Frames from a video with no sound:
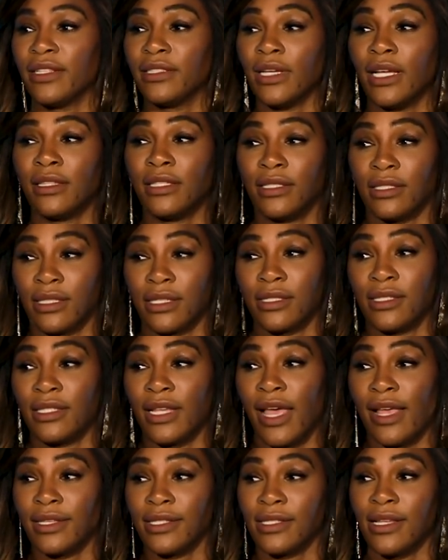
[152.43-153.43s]
is that the
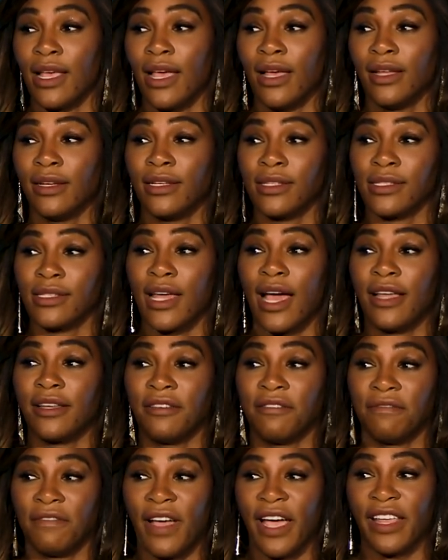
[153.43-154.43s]
success does not
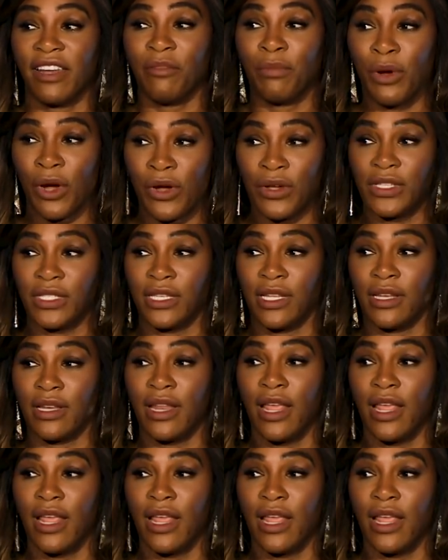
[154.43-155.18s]
define a person.